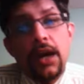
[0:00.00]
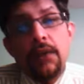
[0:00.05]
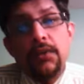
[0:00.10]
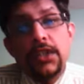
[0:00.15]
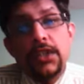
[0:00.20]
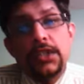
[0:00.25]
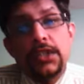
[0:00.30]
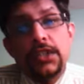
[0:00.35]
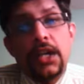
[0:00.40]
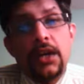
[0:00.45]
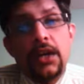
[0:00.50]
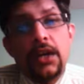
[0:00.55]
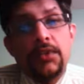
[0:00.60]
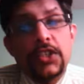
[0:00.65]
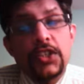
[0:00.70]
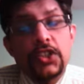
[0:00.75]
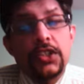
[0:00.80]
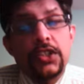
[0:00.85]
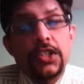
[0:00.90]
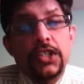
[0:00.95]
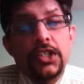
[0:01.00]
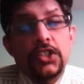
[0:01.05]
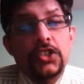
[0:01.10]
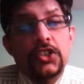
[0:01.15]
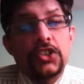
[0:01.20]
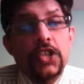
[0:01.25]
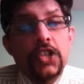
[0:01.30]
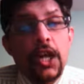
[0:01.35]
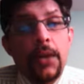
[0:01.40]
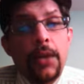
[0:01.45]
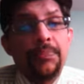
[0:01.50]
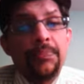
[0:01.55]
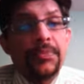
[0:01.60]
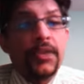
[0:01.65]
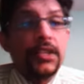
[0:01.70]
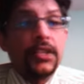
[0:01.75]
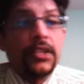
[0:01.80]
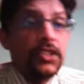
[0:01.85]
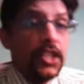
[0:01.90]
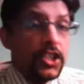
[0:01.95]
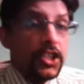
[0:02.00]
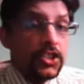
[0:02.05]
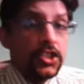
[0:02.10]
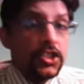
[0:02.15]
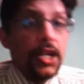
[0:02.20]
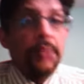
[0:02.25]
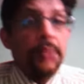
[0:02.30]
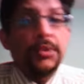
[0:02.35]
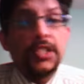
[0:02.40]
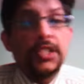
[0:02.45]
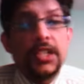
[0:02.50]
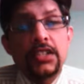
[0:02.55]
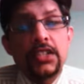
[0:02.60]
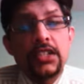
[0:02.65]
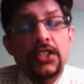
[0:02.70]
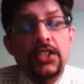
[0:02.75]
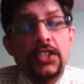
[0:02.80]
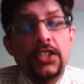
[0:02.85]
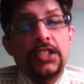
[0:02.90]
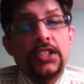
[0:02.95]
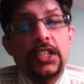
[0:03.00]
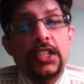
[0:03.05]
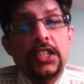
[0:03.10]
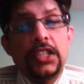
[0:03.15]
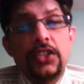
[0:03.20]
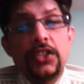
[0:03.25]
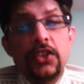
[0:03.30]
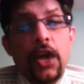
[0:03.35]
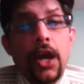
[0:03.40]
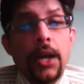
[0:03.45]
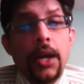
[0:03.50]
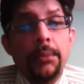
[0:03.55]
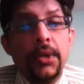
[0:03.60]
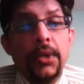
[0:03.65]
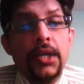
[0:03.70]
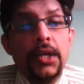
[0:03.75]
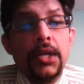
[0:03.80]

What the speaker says: with West Indies, Dinesh Ramadhin at the crease at that time.